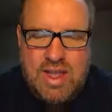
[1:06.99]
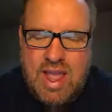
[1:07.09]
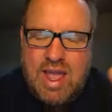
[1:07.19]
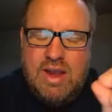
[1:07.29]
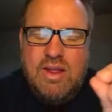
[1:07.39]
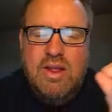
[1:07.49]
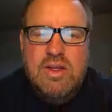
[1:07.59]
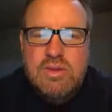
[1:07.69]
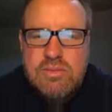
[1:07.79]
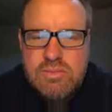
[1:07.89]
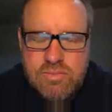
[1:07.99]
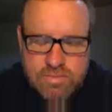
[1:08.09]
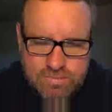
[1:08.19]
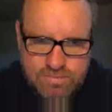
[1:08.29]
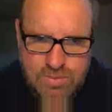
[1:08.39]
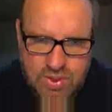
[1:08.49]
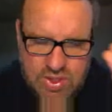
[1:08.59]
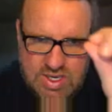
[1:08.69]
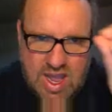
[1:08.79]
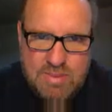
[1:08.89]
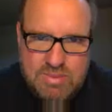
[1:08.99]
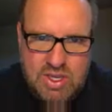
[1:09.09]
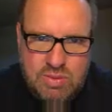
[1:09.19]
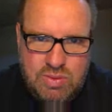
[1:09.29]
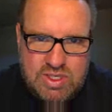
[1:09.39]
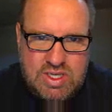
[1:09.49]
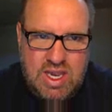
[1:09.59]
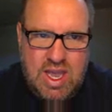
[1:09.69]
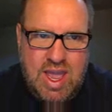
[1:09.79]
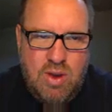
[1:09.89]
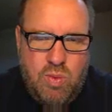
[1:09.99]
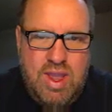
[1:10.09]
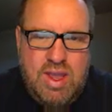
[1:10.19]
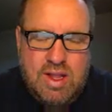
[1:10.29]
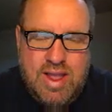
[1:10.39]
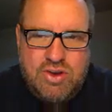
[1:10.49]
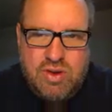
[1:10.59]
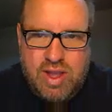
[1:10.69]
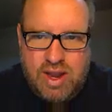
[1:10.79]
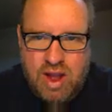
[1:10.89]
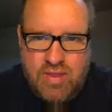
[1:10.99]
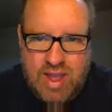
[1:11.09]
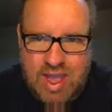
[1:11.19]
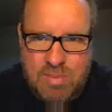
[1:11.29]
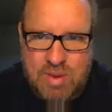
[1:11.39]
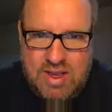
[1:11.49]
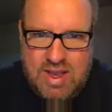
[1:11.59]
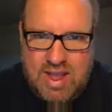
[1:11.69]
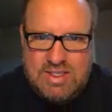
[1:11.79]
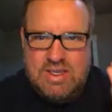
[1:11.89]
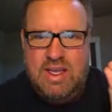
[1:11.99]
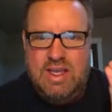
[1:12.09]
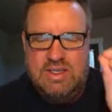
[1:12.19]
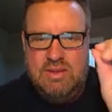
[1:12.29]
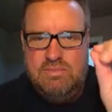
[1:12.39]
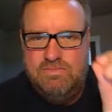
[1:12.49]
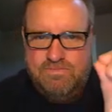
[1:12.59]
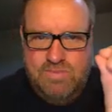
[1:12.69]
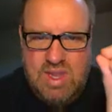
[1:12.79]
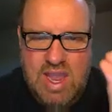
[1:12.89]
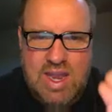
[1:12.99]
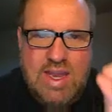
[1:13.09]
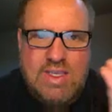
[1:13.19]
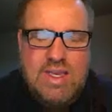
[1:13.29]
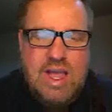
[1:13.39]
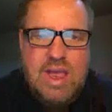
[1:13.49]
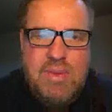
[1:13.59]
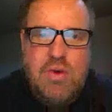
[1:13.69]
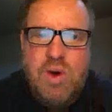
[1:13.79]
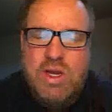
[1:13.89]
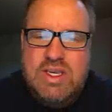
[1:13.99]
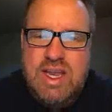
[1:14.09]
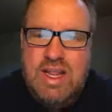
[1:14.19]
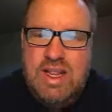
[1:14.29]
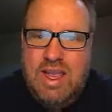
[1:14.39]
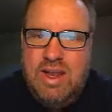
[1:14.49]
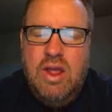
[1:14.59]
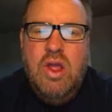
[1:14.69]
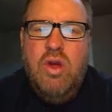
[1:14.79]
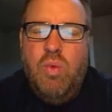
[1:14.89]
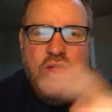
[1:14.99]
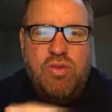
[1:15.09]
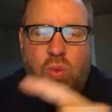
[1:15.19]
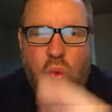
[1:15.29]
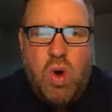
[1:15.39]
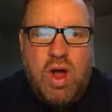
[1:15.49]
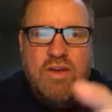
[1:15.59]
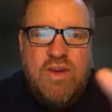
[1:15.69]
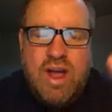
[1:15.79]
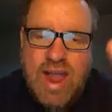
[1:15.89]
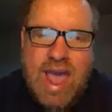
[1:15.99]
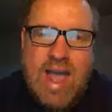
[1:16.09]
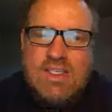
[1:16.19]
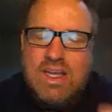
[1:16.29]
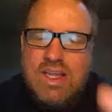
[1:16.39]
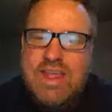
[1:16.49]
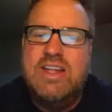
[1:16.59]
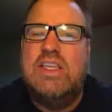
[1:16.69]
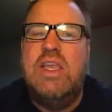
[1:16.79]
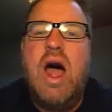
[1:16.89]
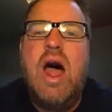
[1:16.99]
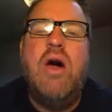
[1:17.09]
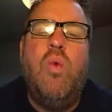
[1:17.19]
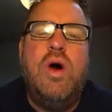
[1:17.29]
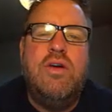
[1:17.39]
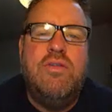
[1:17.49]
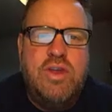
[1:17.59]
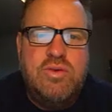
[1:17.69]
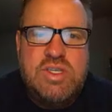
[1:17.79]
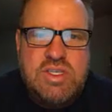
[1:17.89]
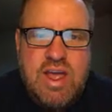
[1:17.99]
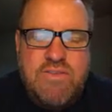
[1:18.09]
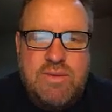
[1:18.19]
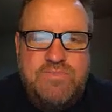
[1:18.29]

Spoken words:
And the times that you will see a weak electrolyte on the AP test is anytime you are dealing with an acid that is not one of those 7.